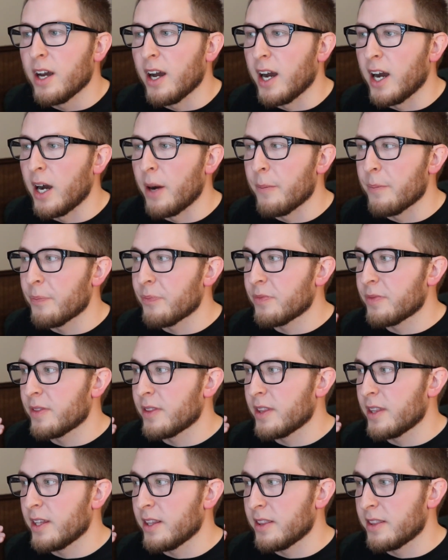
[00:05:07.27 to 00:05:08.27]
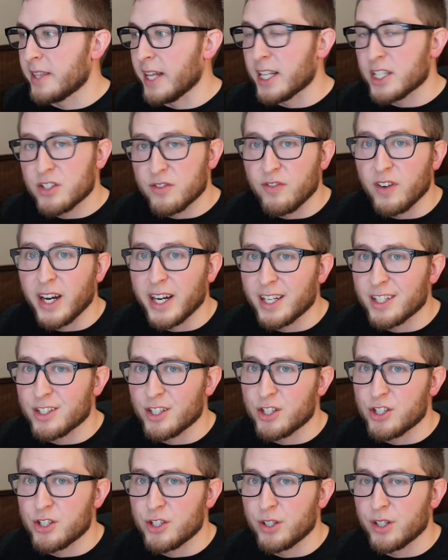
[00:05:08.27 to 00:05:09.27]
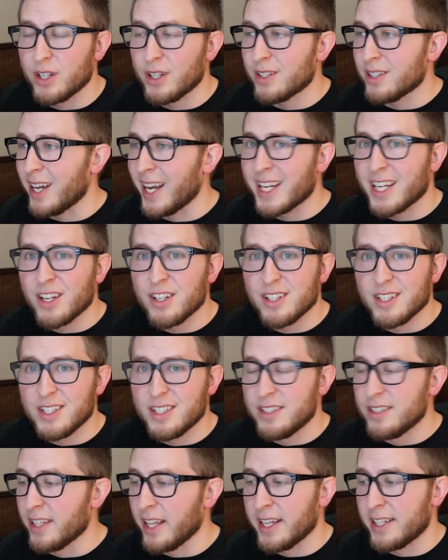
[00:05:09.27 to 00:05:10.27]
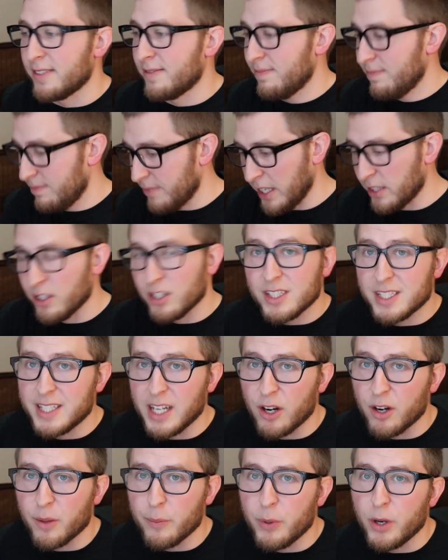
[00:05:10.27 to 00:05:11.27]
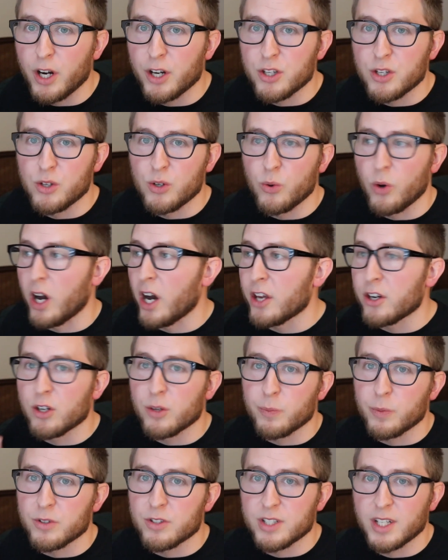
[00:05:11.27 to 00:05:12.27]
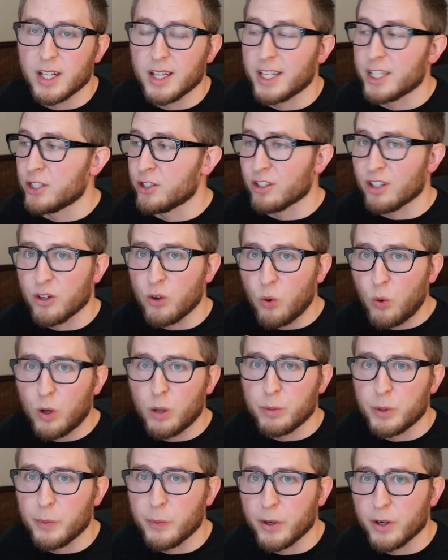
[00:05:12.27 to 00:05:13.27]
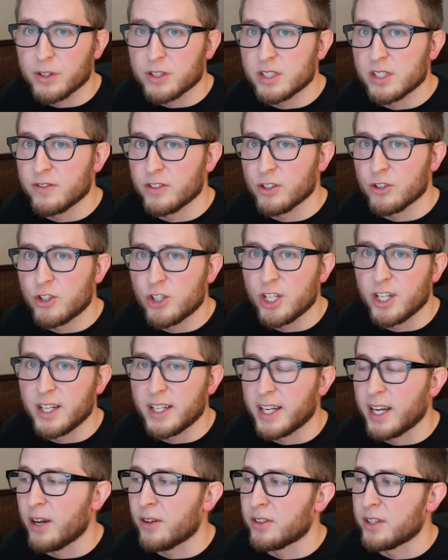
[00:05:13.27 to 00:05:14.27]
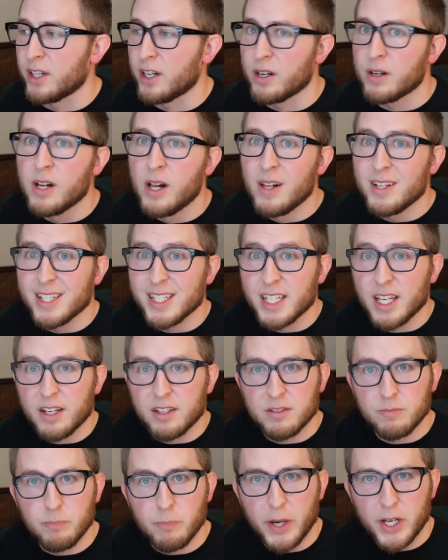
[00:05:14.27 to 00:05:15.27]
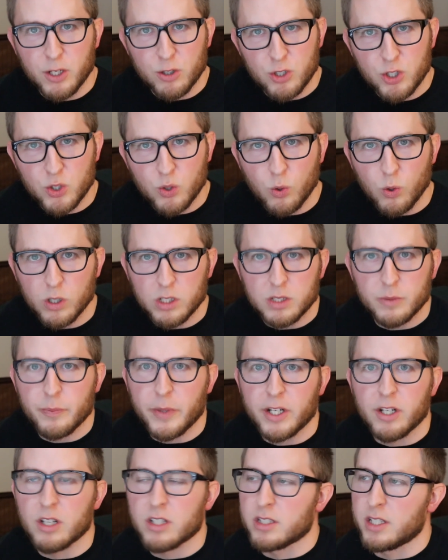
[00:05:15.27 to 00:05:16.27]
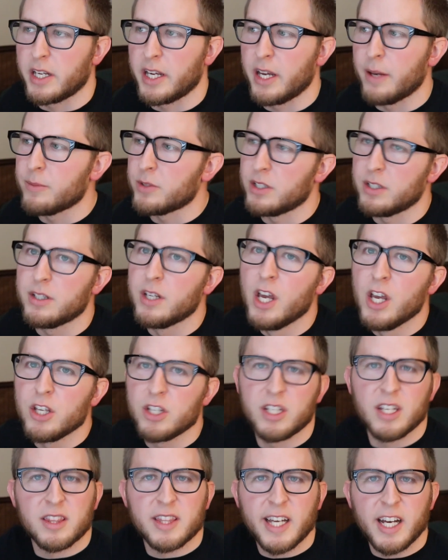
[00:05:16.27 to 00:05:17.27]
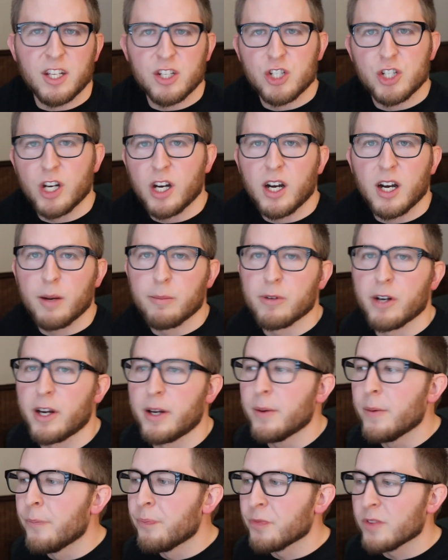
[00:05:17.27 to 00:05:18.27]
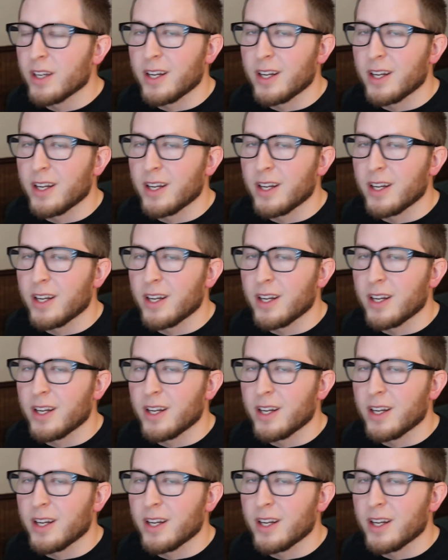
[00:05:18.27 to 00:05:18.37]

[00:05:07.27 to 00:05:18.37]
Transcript: Um, that's fine as a student. I can like I look down upon you one hundred percent, like you're a horrible person if you're cheating out there to get better scores and better exams and get that job, right?